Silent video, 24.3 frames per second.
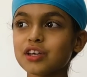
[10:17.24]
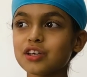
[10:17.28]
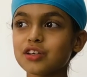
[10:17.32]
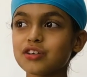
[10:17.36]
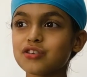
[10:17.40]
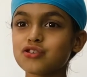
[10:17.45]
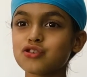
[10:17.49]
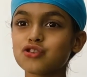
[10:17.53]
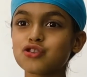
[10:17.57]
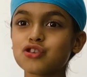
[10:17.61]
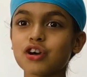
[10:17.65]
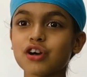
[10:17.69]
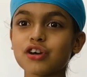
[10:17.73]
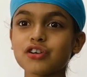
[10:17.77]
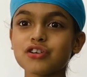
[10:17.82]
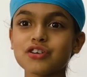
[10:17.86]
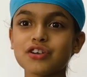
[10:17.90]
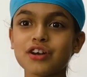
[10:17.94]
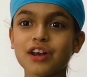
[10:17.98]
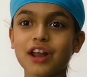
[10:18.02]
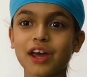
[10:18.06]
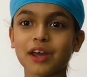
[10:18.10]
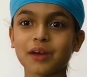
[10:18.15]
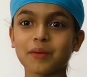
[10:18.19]
he's
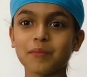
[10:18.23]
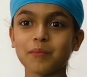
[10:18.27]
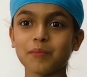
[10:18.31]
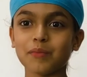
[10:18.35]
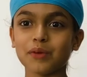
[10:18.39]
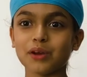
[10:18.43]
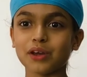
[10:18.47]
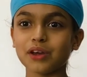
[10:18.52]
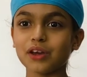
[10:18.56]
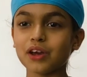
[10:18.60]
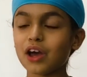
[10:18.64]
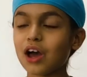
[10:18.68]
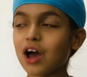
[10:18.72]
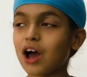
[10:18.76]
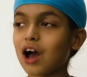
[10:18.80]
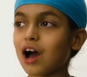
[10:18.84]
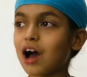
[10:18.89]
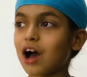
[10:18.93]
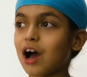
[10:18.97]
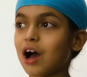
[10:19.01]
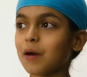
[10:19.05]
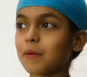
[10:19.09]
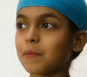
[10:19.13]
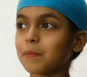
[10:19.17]
just like me.
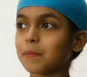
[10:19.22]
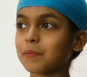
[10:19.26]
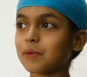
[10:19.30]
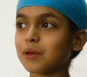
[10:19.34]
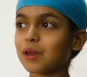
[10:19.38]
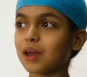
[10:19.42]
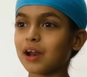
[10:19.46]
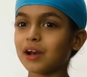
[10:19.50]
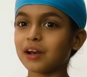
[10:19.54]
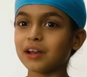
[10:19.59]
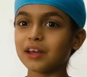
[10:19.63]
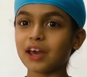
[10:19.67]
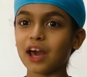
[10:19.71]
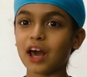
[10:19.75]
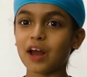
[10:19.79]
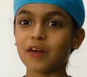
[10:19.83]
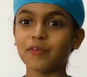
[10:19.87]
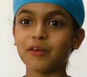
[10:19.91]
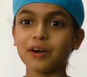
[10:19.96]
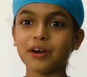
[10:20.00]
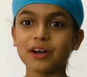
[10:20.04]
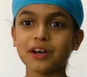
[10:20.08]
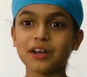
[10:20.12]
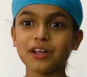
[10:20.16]
Me and
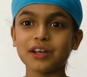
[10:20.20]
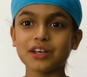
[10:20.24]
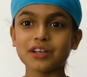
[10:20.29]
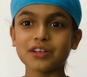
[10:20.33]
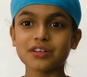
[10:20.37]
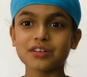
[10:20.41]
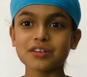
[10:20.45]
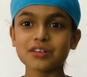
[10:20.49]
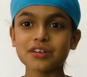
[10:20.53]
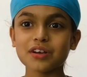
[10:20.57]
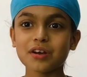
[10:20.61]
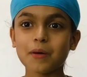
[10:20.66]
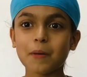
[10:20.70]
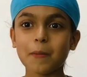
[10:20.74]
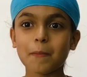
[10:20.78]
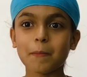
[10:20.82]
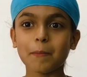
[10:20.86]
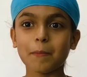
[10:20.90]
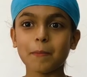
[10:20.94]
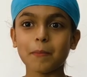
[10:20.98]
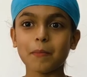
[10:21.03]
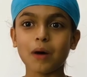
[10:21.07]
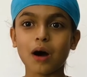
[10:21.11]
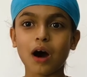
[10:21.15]
Calvin tease
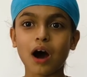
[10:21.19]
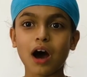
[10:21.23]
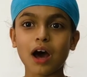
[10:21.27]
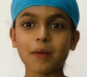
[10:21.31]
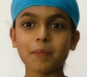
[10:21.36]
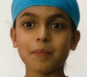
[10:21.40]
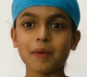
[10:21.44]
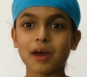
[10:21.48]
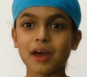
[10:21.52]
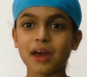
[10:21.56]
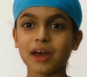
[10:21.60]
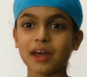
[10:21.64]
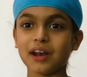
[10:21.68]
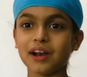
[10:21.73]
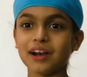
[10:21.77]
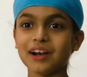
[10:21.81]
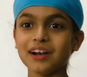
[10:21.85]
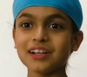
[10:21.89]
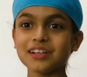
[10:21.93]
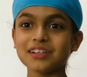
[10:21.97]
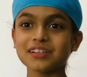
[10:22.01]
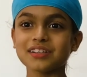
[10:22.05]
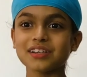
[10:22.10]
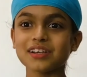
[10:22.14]
our
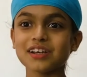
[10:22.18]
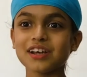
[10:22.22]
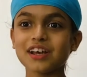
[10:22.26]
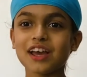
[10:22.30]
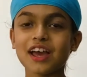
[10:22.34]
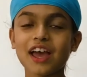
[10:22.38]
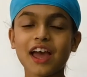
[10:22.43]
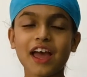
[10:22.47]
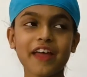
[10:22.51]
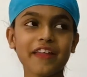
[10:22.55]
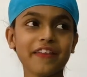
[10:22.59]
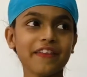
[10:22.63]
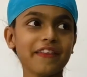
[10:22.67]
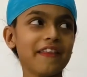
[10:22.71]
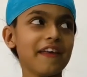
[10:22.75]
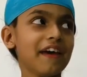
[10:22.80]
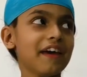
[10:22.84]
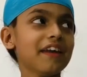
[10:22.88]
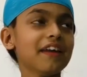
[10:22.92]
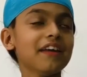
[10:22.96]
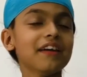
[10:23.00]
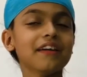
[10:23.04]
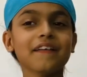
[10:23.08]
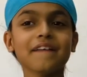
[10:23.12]
parents, and
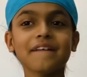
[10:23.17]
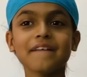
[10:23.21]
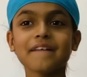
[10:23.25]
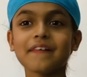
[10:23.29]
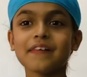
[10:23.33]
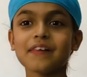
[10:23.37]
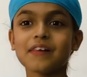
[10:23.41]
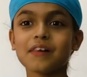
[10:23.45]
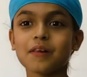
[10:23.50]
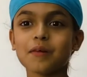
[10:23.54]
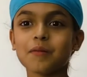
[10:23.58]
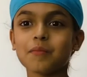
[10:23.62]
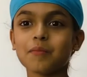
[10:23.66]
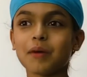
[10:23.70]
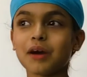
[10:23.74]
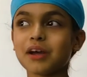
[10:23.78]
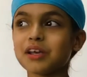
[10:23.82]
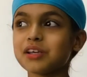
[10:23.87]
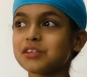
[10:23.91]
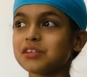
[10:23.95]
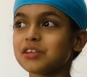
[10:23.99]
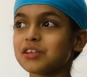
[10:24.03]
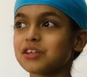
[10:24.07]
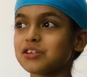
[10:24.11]
then
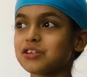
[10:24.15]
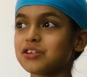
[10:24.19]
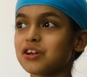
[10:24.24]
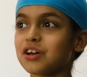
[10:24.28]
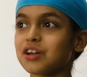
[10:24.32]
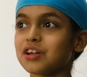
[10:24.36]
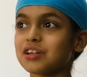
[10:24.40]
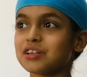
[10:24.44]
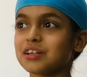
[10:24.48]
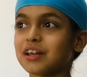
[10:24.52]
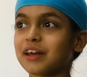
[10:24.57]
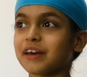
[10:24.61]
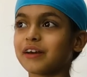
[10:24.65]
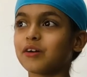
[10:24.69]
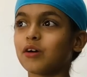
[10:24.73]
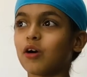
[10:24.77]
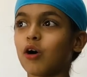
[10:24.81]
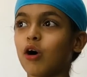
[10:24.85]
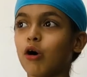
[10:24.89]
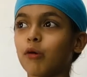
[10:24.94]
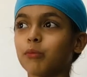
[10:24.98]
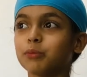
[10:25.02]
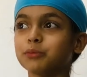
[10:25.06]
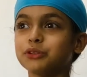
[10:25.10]
my sister is like
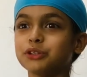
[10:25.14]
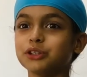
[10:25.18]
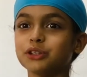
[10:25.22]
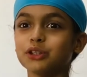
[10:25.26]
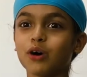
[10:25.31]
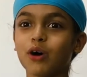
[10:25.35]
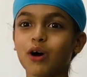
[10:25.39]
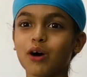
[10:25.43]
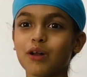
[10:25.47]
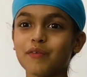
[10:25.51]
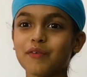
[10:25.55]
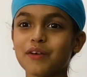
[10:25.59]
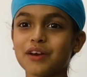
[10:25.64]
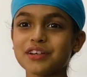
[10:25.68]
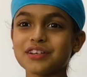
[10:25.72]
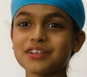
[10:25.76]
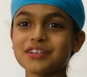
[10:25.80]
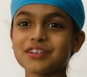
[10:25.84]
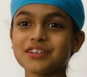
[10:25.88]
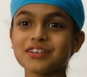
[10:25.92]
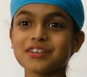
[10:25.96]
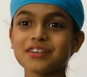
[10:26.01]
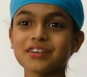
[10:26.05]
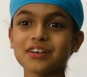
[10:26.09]
Hobbes, she
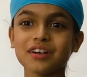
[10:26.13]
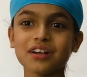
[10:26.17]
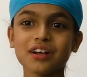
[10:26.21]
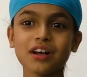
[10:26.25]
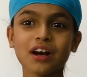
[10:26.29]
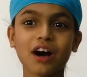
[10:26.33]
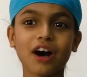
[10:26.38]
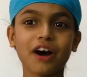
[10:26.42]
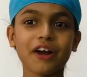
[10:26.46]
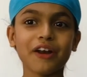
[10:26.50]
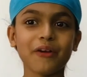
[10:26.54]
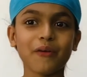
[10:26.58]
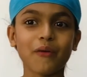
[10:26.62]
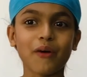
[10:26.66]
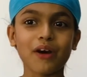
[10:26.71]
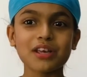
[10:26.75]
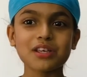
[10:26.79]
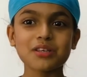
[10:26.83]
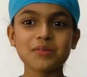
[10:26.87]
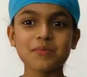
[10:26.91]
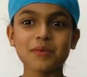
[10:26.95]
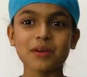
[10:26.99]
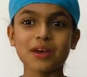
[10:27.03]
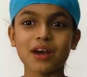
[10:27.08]
always
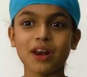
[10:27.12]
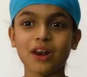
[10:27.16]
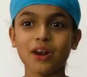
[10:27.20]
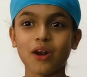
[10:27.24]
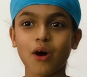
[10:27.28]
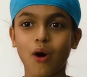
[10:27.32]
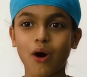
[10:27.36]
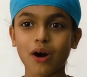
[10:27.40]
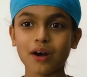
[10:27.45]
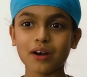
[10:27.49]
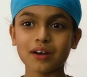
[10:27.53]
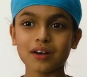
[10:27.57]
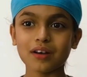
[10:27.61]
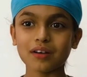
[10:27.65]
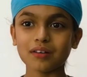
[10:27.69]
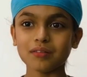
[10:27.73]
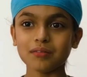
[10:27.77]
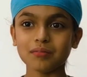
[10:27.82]
annoys me a lot.